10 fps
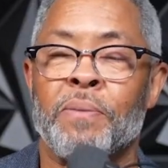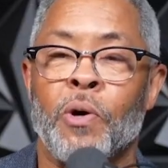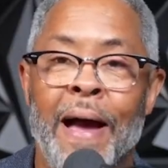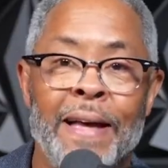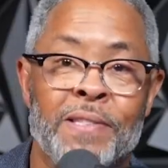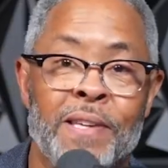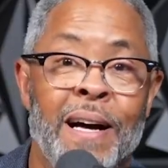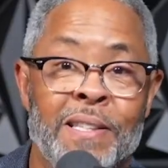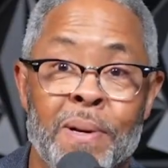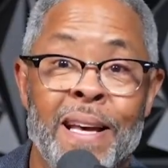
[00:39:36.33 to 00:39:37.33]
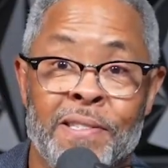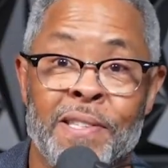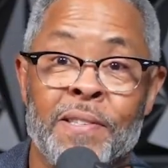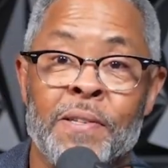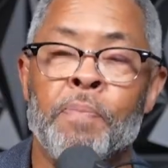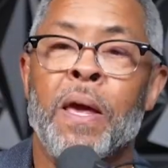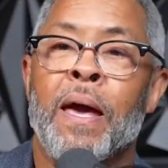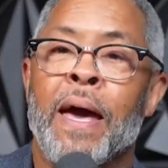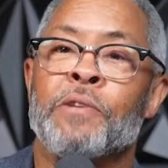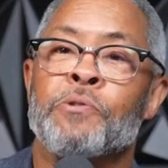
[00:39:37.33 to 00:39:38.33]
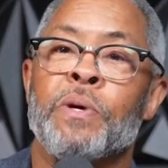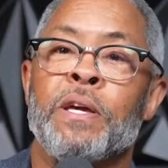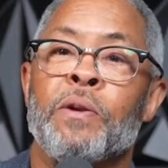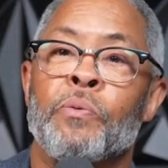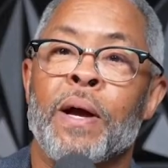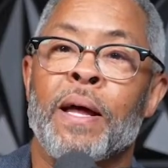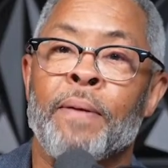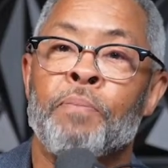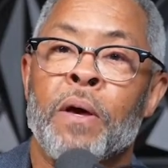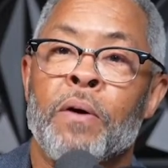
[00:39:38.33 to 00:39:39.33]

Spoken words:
I'm going to ask God's blessings as we get ready